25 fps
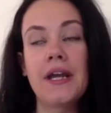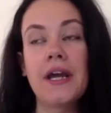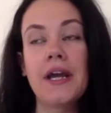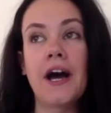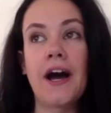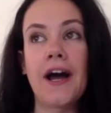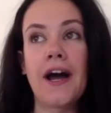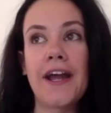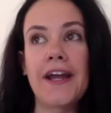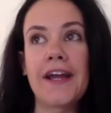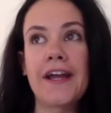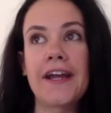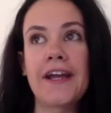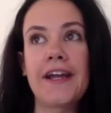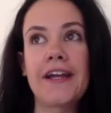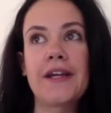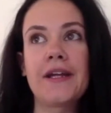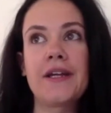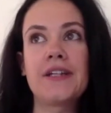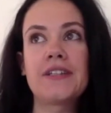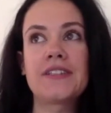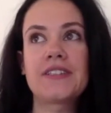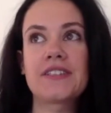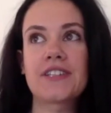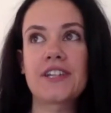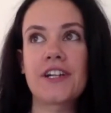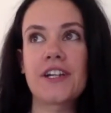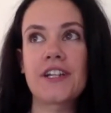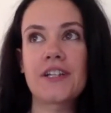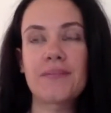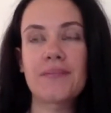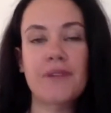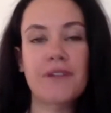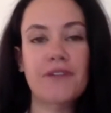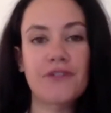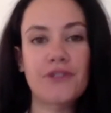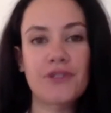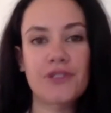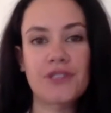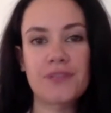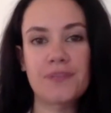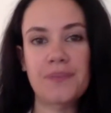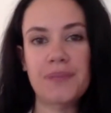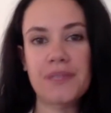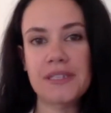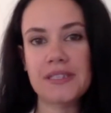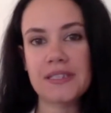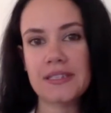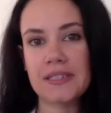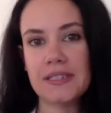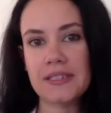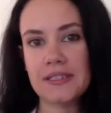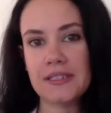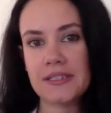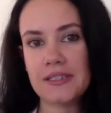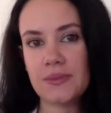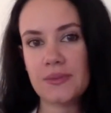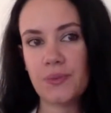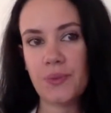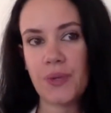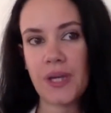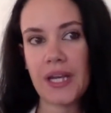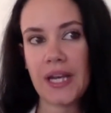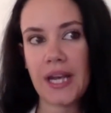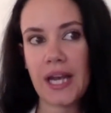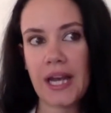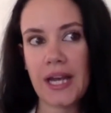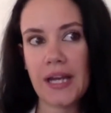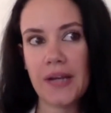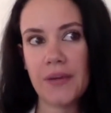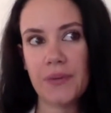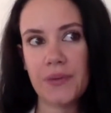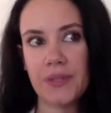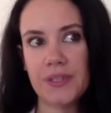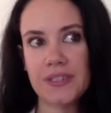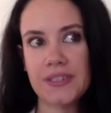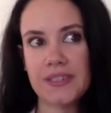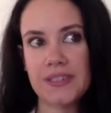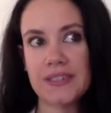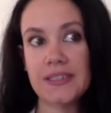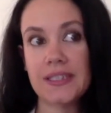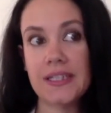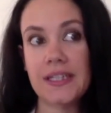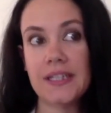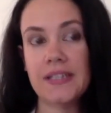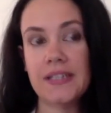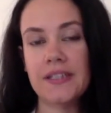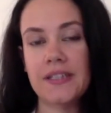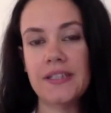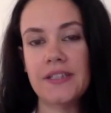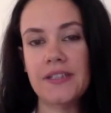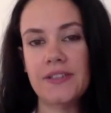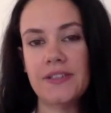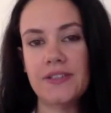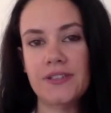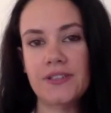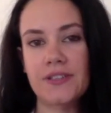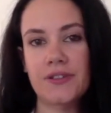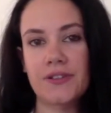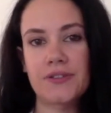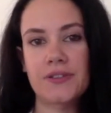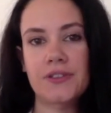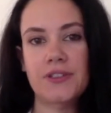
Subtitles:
I started my first business when I was 19 years old.